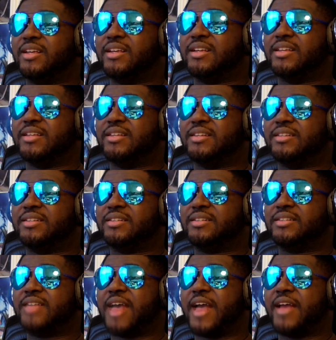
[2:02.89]

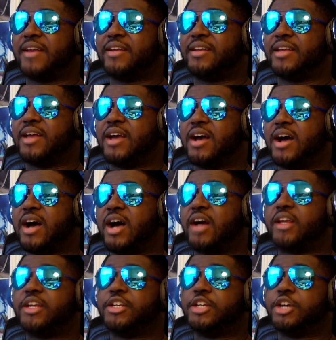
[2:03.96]
is that
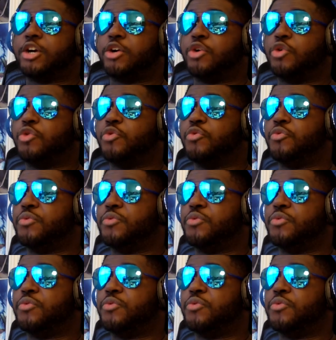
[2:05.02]
Akito,